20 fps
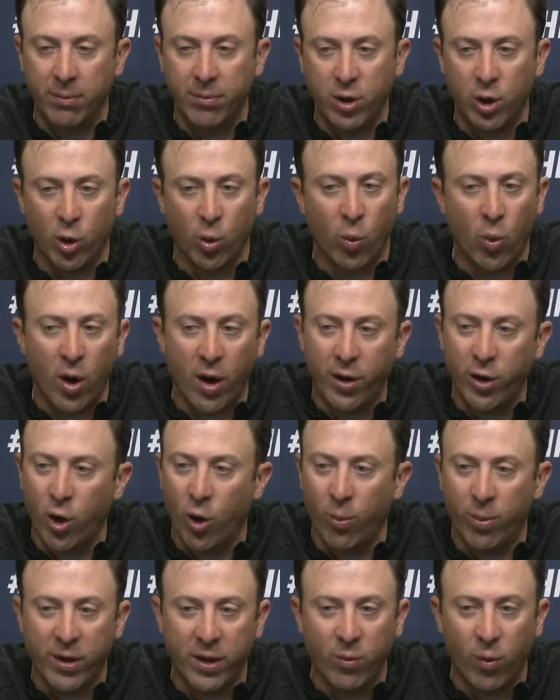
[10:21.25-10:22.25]
Year one,
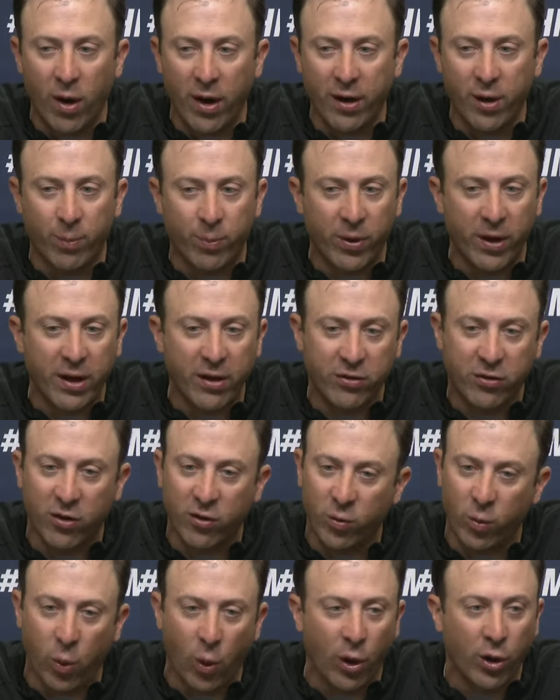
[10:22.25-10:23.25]
nobody wanted to play us
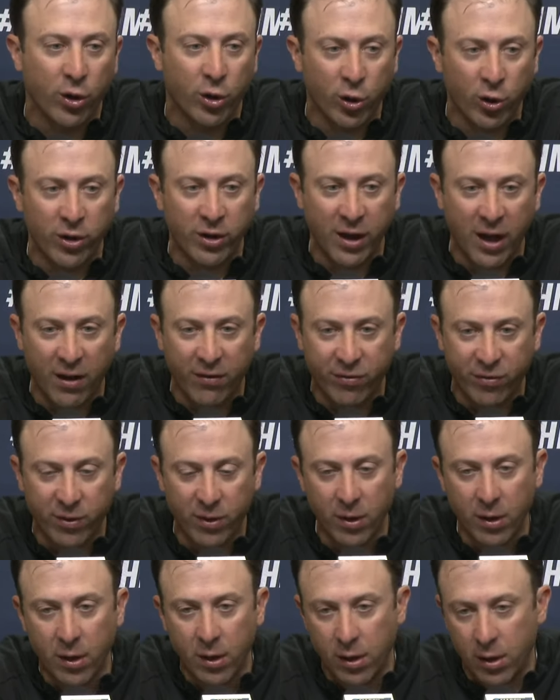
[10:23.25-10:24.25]
because we weren't good enough.
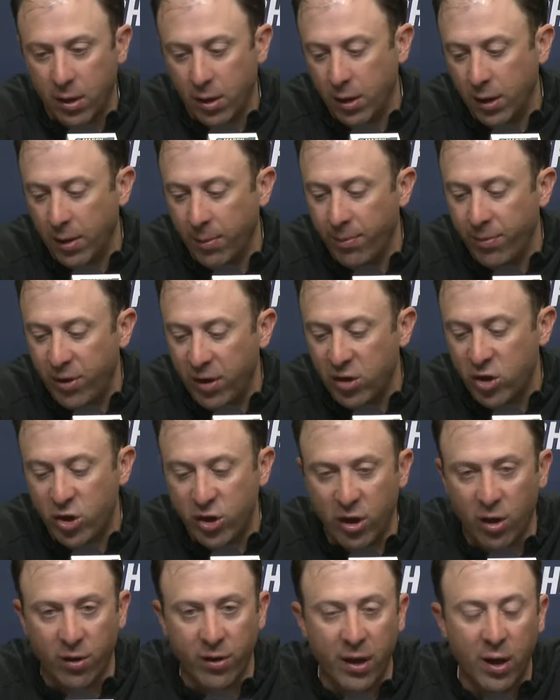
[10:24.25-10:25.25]
This
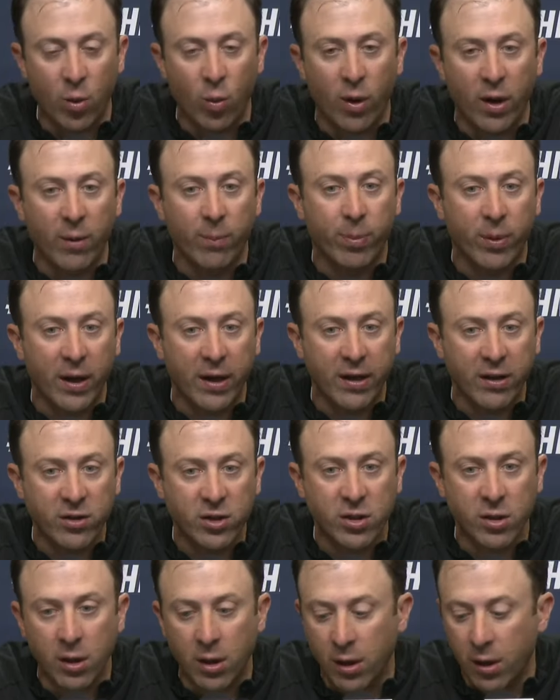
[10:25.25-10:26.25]
year, they didn't want to play
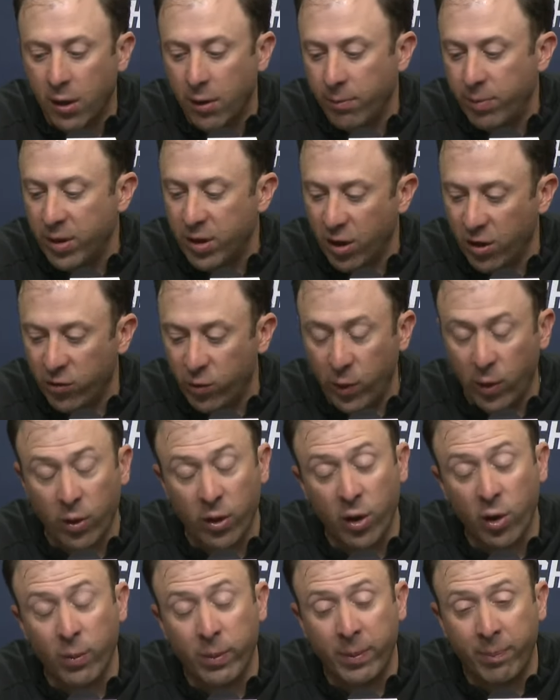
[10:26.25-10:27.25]
us because we were
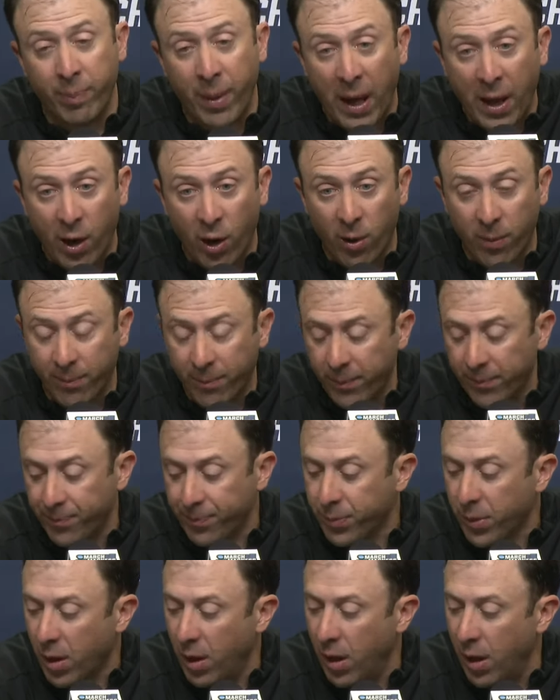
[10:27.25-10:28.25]
a little bit better.
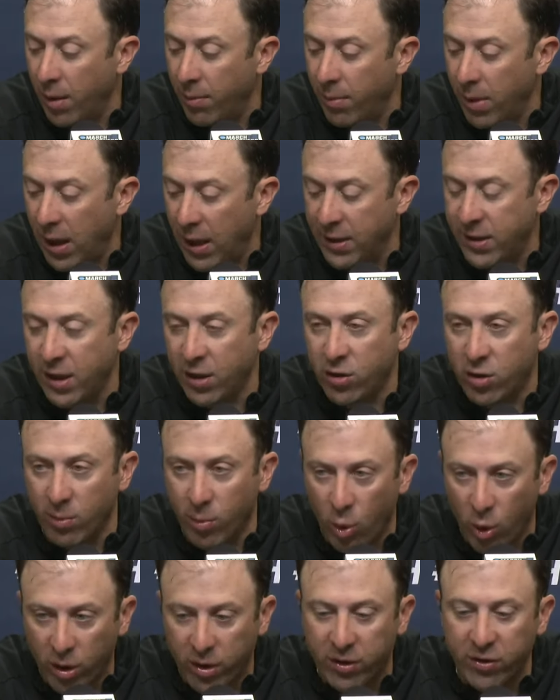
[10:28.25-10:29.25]
I think the
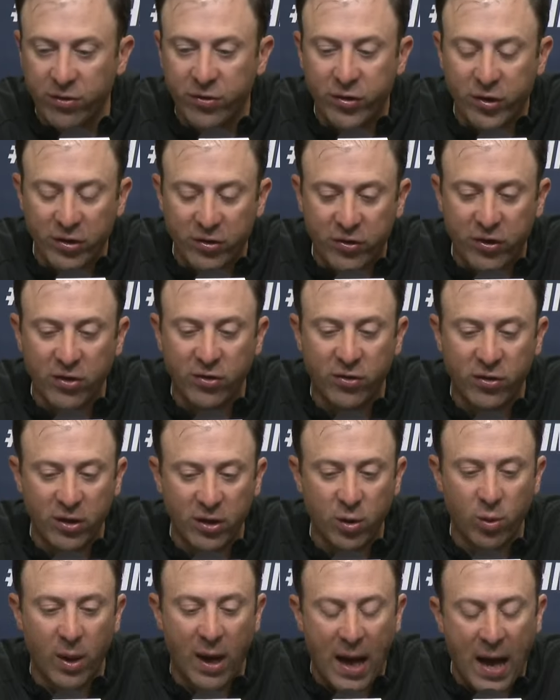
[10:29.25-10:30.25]
more consistency
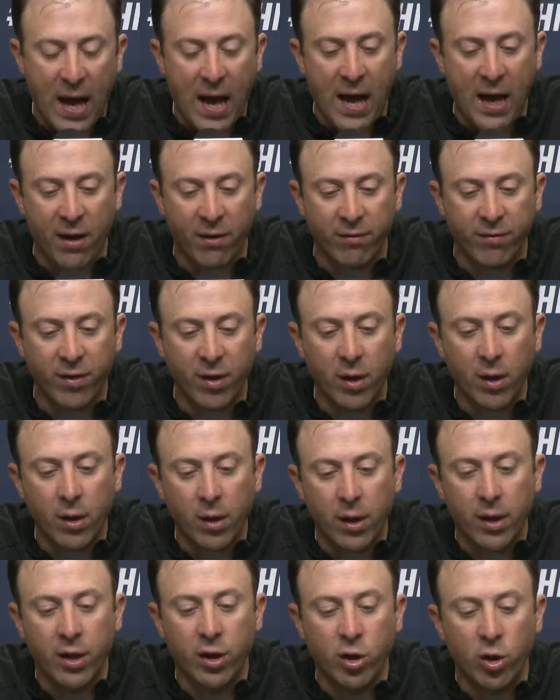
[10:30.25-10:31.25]
you have
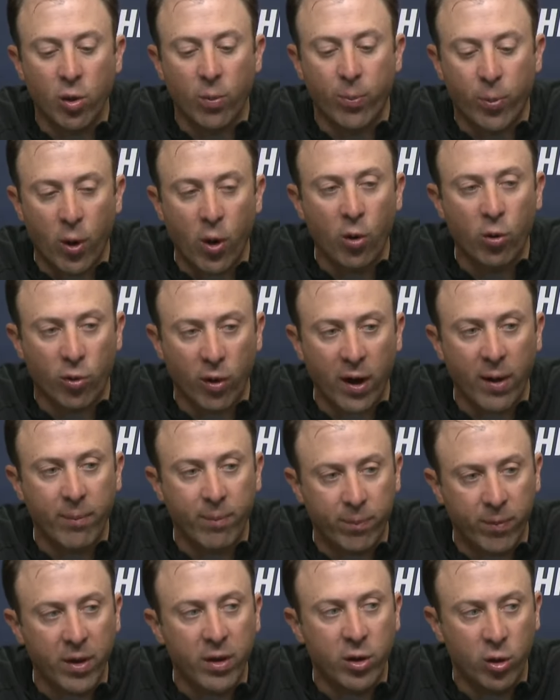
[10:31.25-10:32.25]
in your
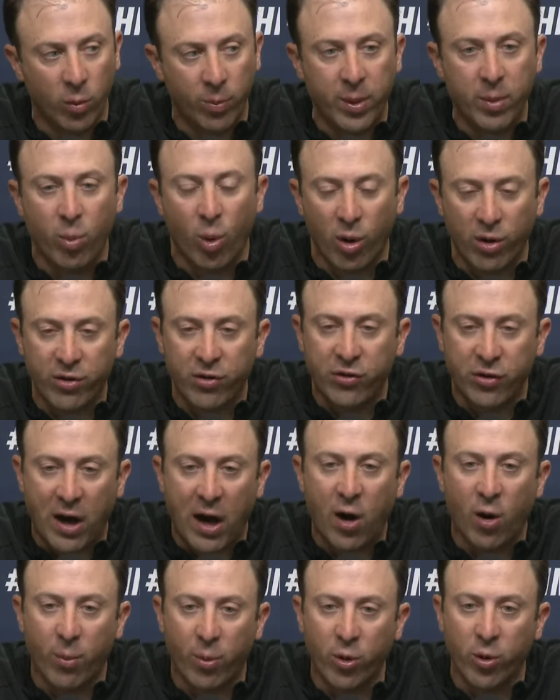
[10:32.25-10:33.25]
program, you'll be more
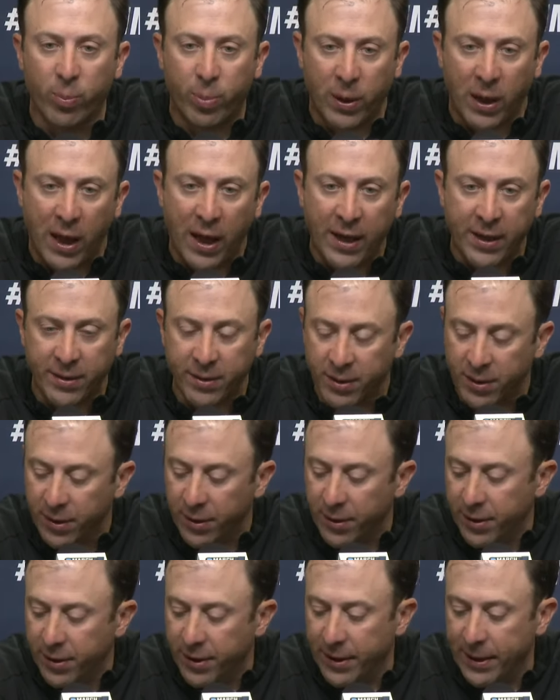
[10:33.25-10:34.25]
desirable to play.
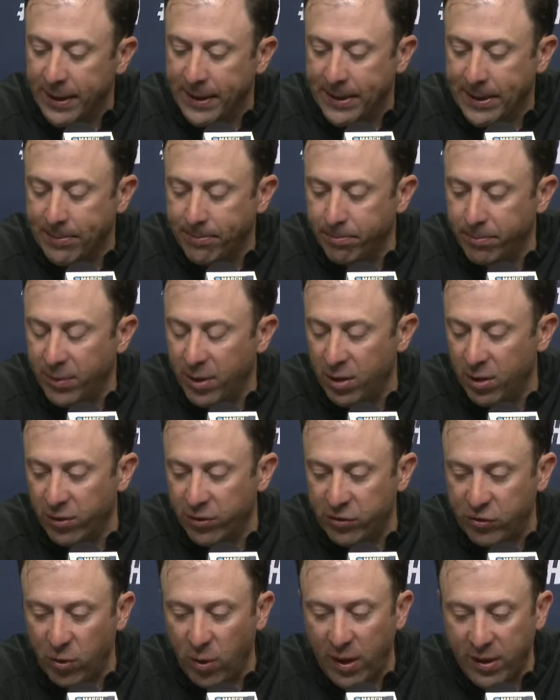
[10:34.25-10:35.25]
You
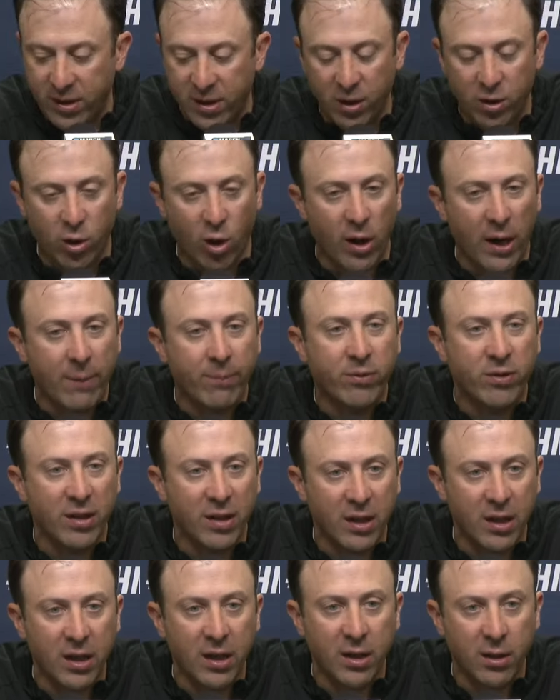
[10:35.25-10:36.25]
know, so I think our
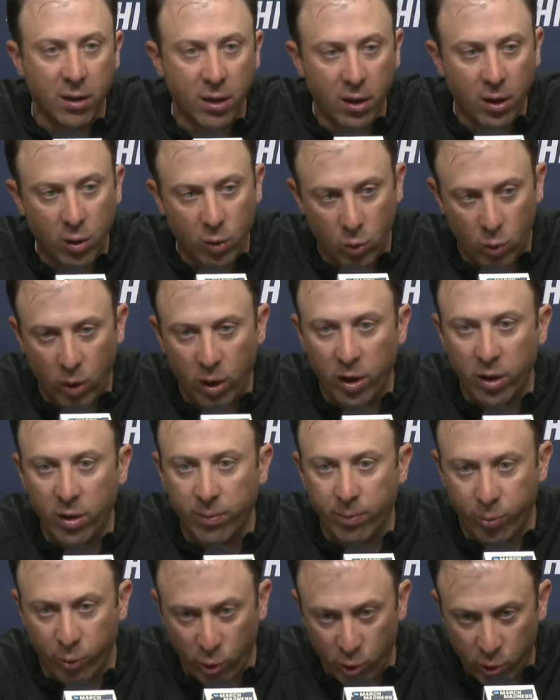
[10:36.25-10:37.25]
MTE will
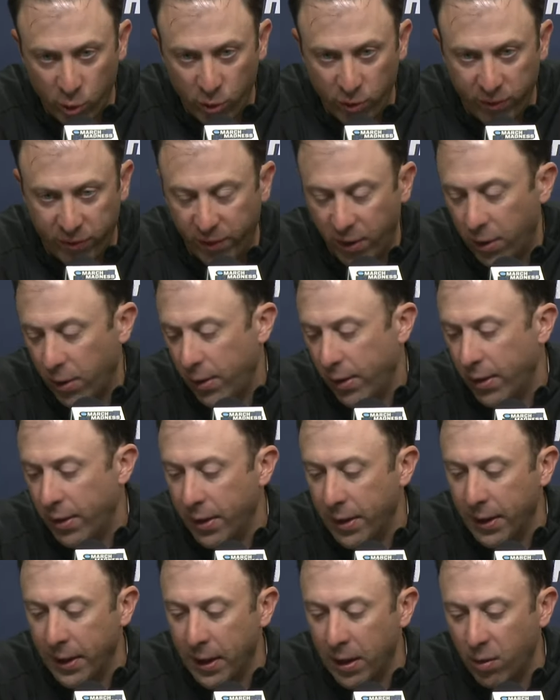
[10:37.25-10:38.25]
improve.
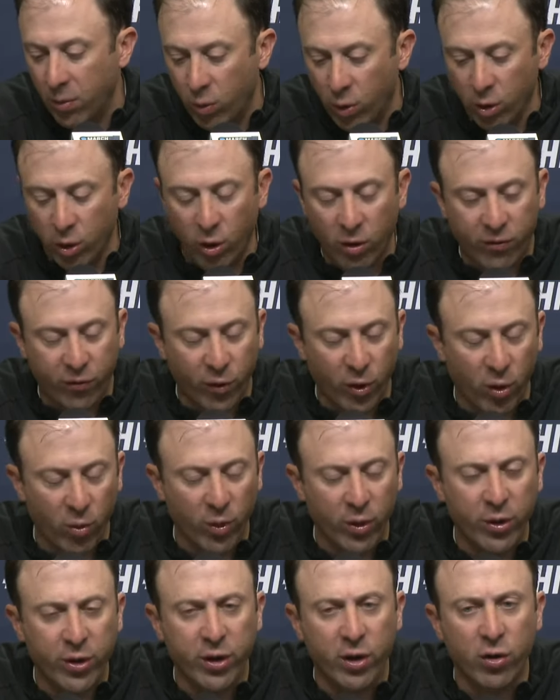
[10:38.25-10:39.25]
We'll look for a
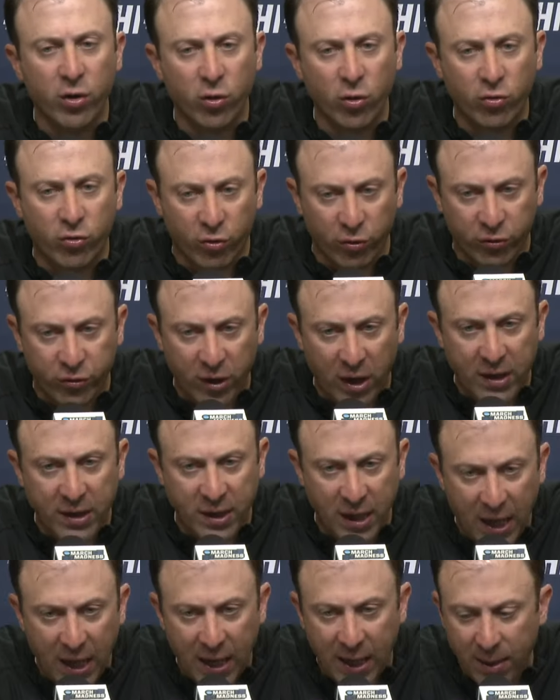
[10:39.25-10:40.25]
really good neutral
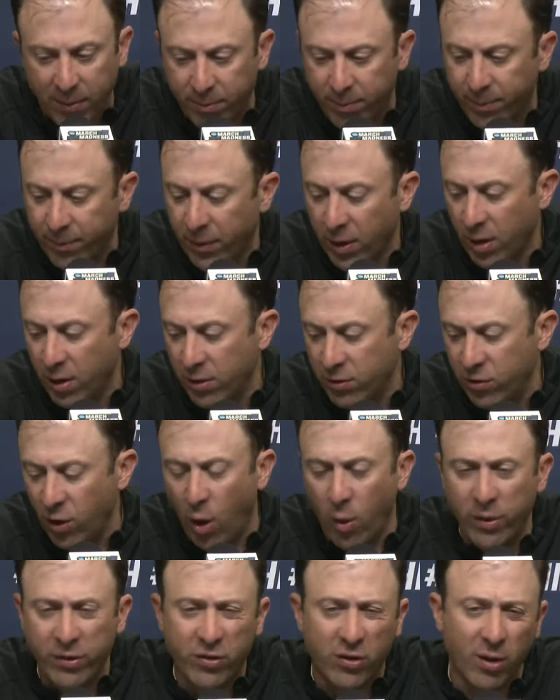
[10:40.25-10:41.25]
site game. It's
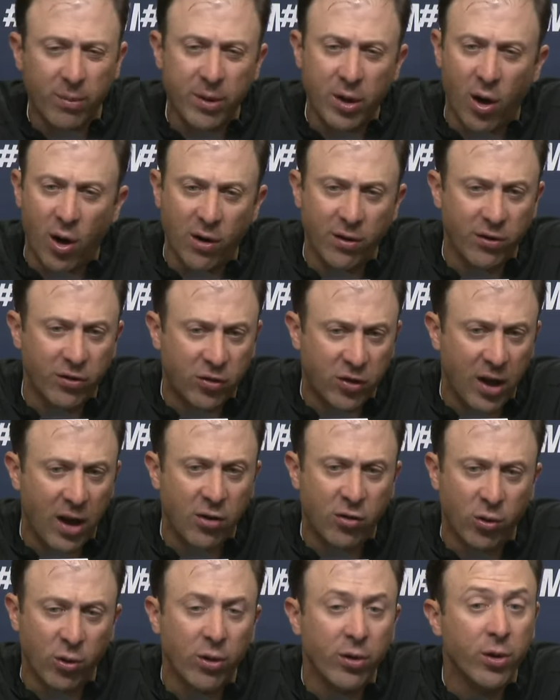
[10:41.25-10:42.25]
always going to be hard to
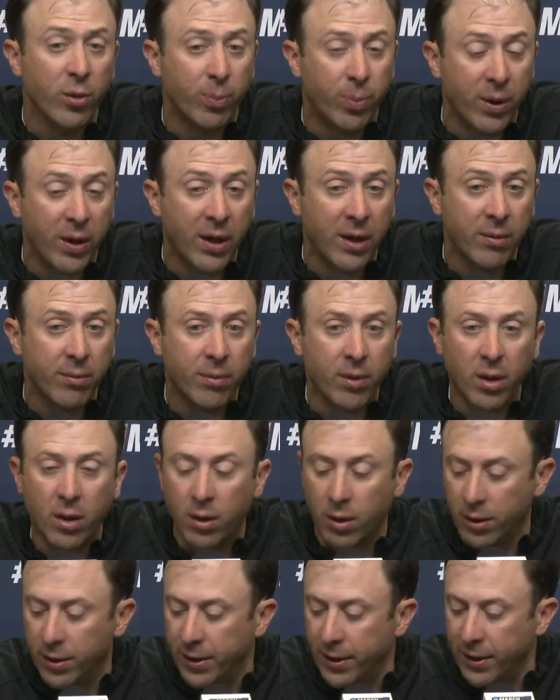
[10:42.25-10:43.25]
schedule in the pit,
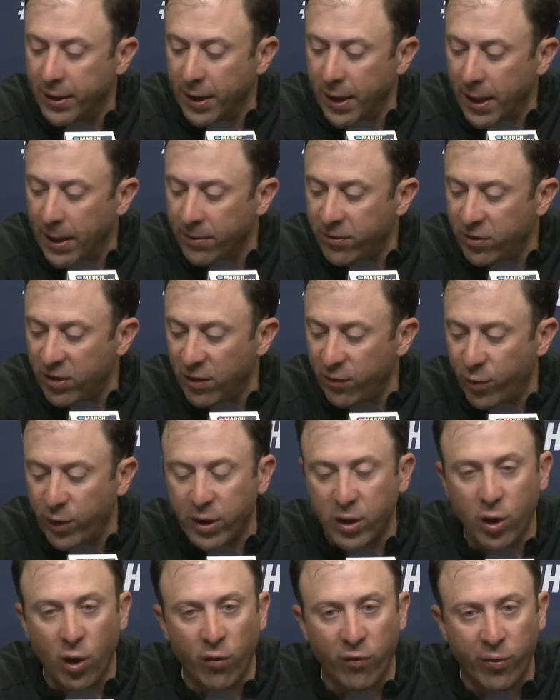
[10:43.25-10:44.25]
and see if we
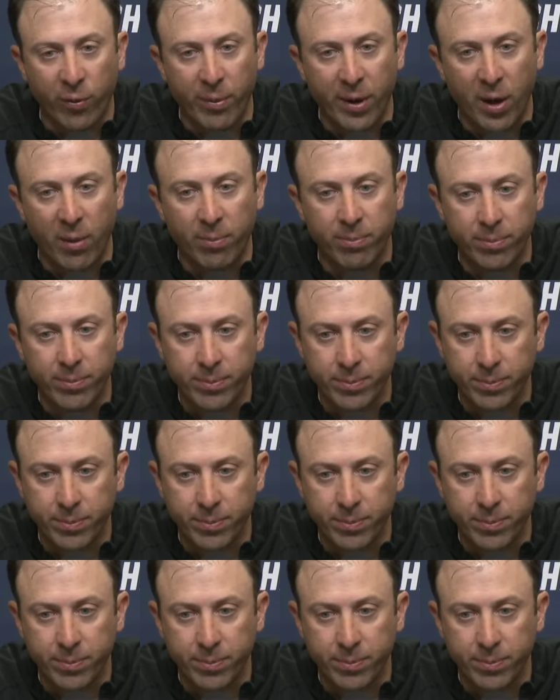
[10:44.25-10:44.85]
can go from there.